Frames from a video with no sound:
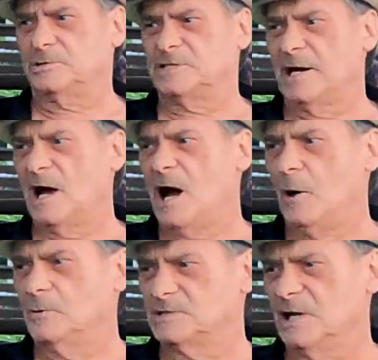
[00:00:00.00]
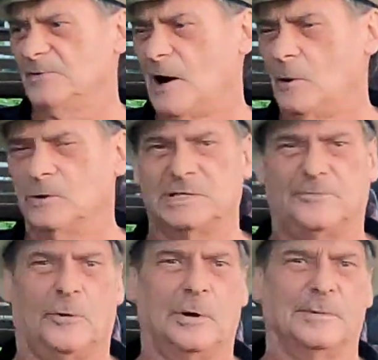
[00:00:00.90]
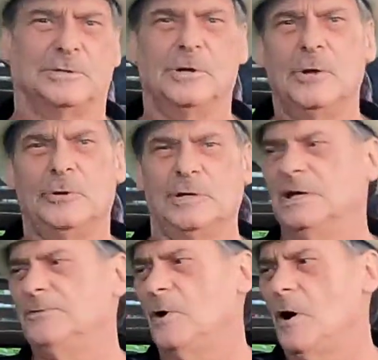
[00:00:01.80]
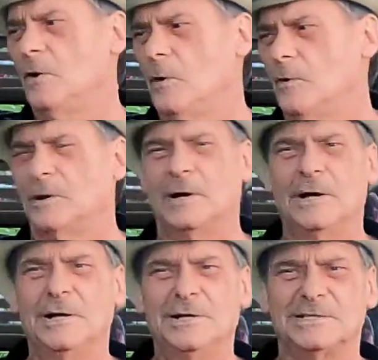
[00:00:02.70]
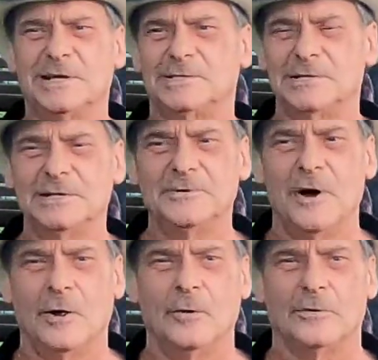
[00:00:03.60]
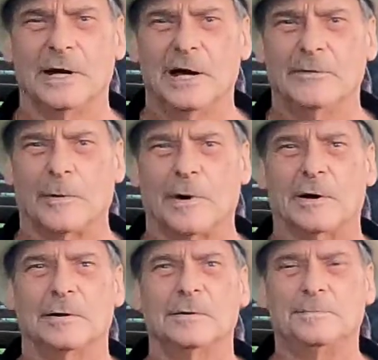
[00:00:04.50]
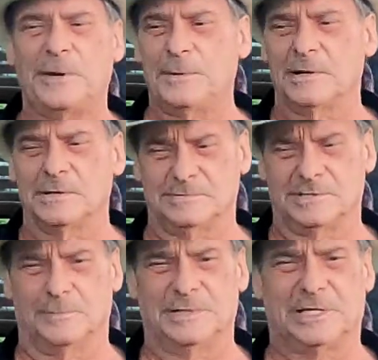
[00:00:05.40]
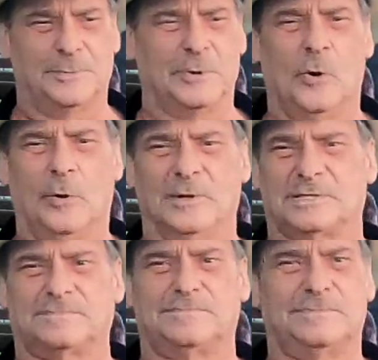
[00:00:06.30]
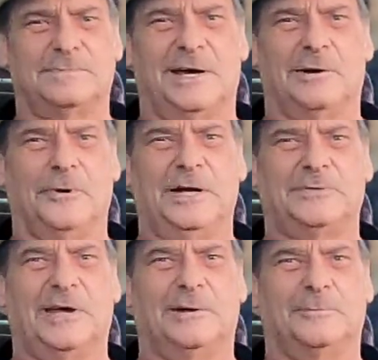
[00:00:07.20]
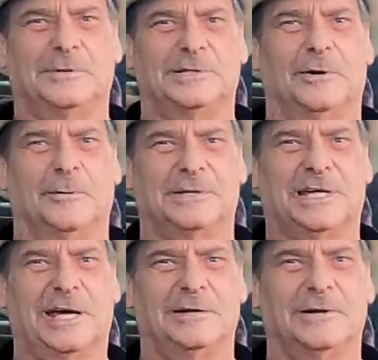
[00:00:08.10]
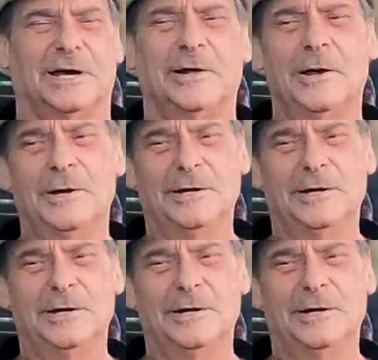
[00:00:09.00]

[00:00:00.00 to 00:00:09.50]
and there's not enough housing for them, and they're living all over. It's like they're living all over everywhere. People are becoming homeless at a rate that we can't look at.